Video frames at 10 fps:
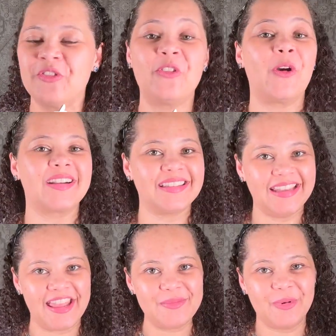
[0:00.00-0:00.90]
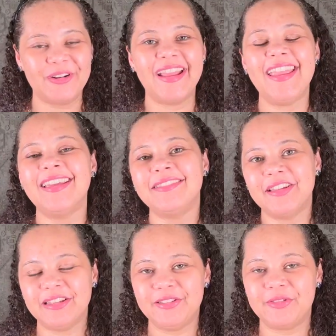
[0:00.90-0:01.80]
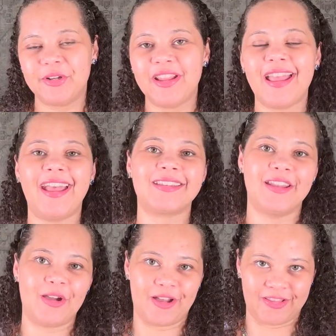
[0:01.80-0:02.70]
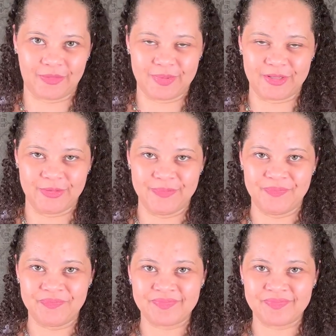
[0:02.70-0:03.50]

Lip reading: for labor and delivery at the hospital.